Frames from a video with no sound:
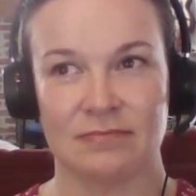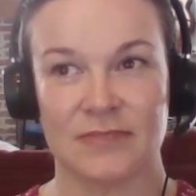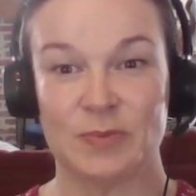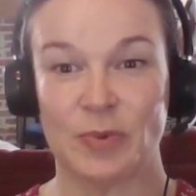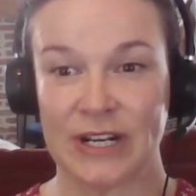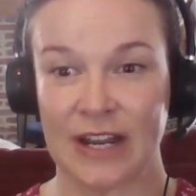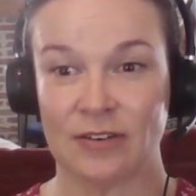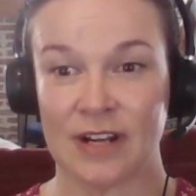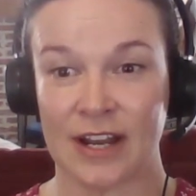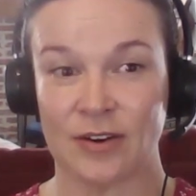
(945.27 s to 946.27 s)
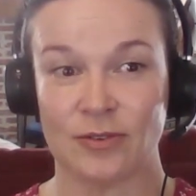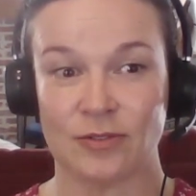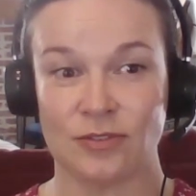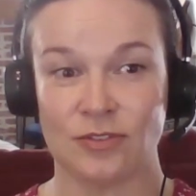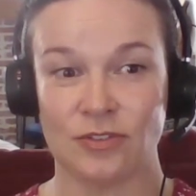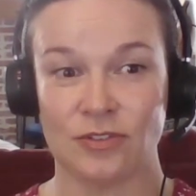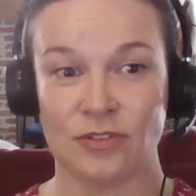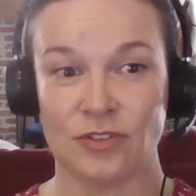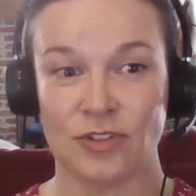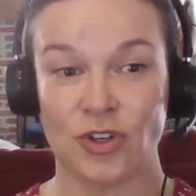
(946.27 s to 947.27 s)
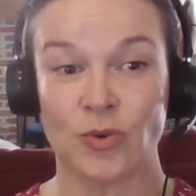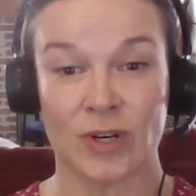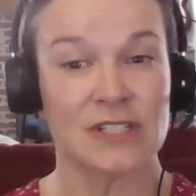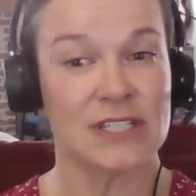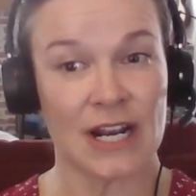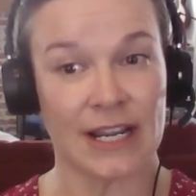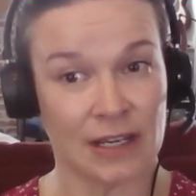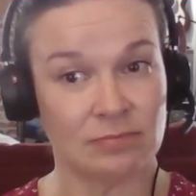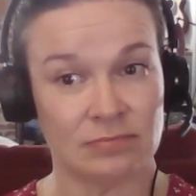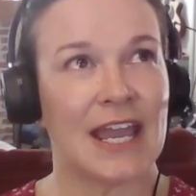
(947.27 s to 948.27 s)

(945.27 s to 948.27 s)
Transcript: to point out how you're worse than I am.